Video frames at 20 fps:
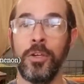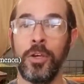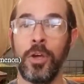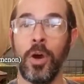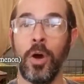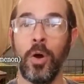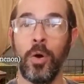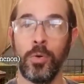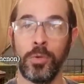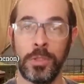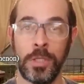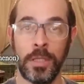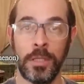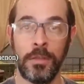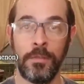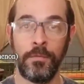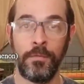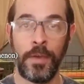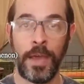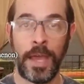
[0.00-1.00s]
go to
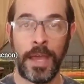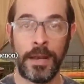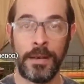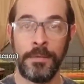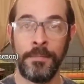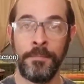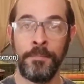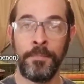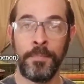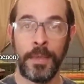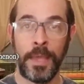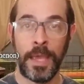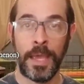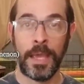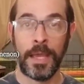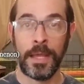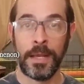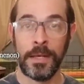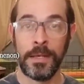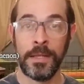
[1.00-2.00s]
the vet
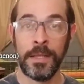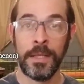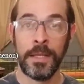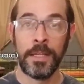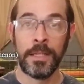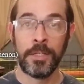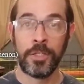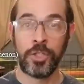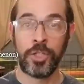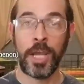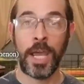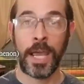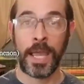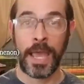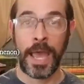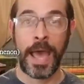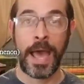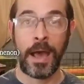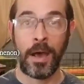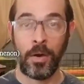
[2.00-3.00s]
and check
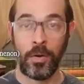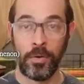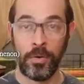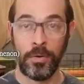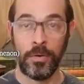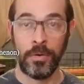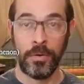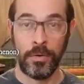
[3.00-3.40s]
out,